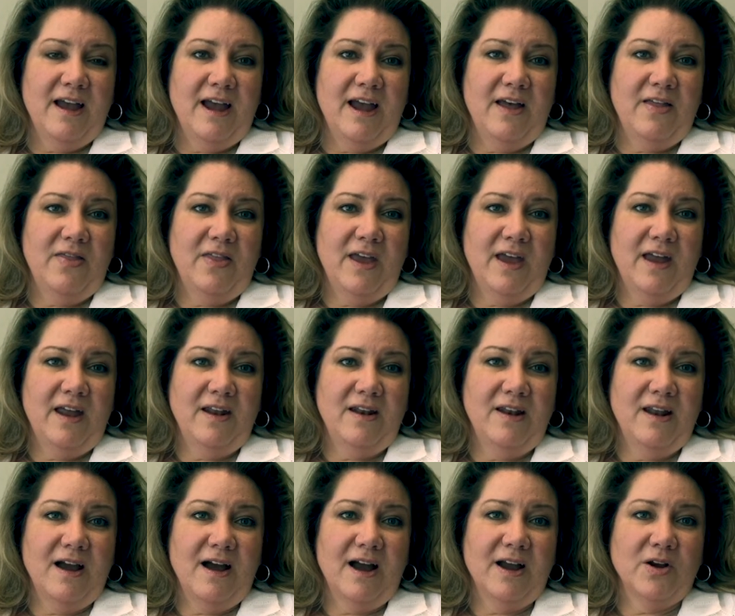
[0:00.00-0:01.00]
And
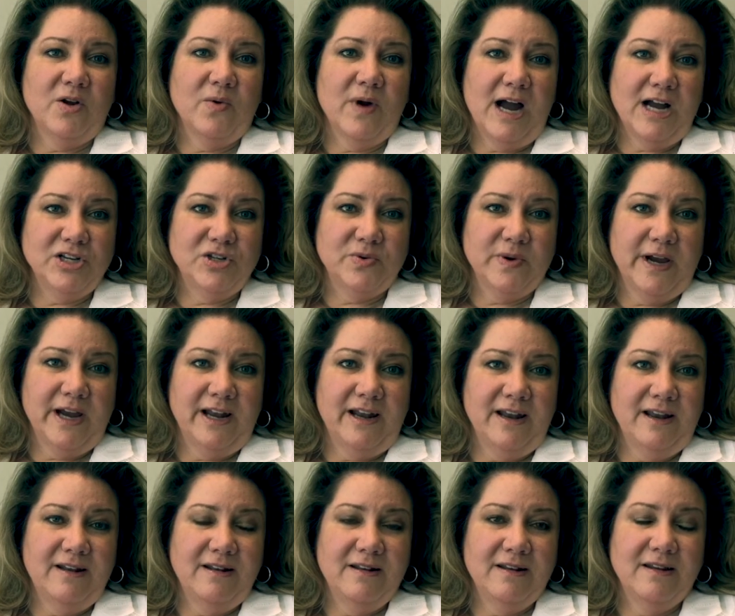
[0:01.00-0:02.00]
then I
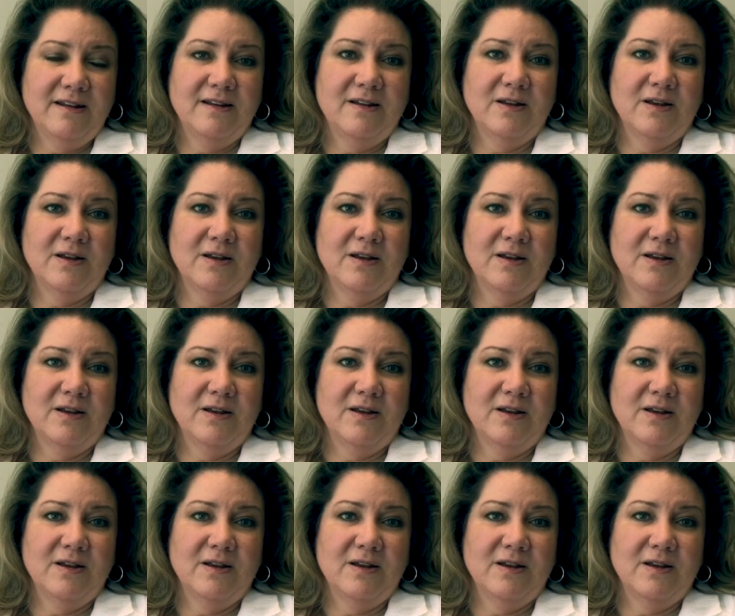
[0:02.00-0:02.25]
graduated,